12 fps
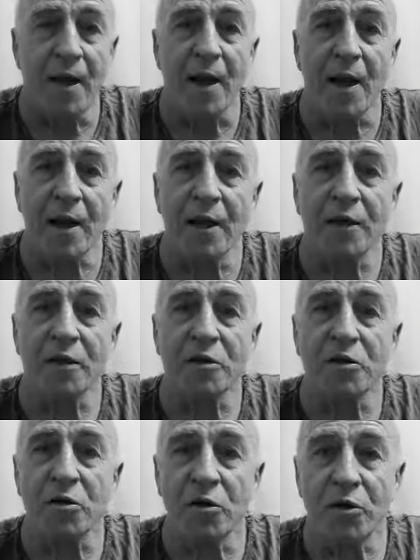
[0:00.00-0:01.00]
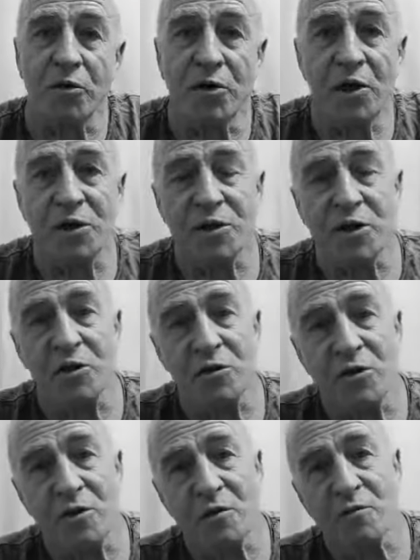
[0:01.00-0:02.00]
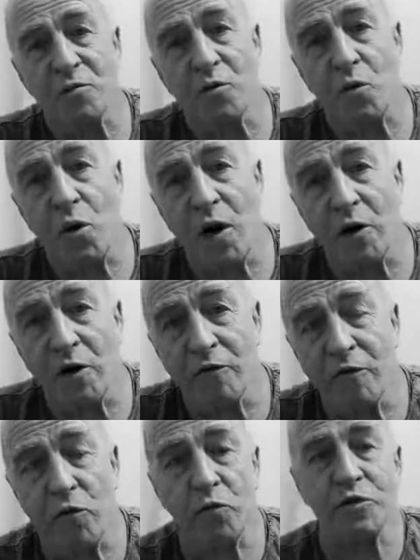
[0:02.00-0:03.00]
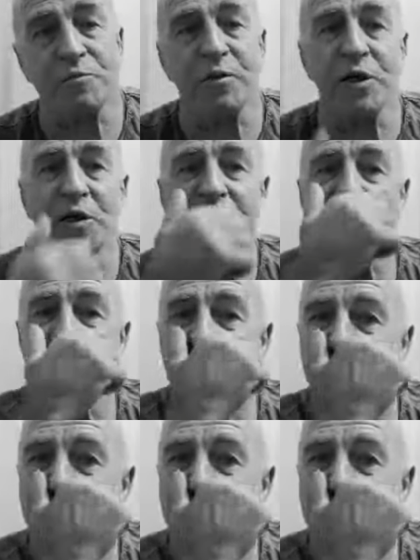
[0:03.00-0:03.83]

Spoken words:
And not only is he requiring force, but he's having